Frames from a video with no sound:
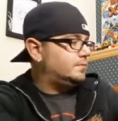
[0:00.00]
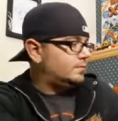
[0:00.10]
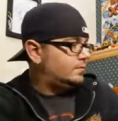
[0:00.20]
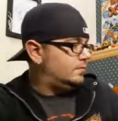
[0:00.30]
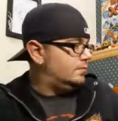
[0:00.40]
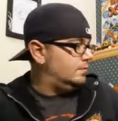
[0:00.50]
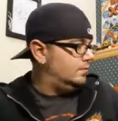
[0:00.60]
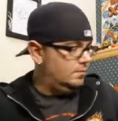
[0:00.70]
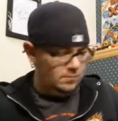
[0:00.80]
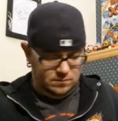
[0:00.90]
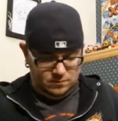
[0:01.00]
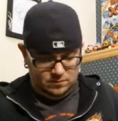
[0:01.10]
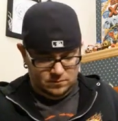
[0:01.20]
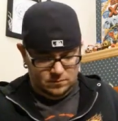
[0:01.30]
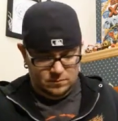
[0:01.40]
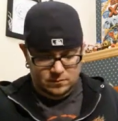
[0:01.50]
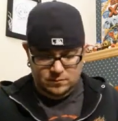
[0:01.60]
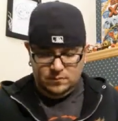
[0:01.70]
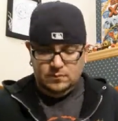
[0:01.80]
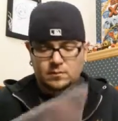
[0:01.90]

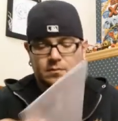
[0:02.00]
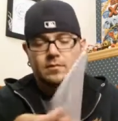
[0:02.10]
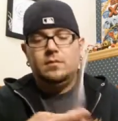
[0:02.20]
Nobody speaks.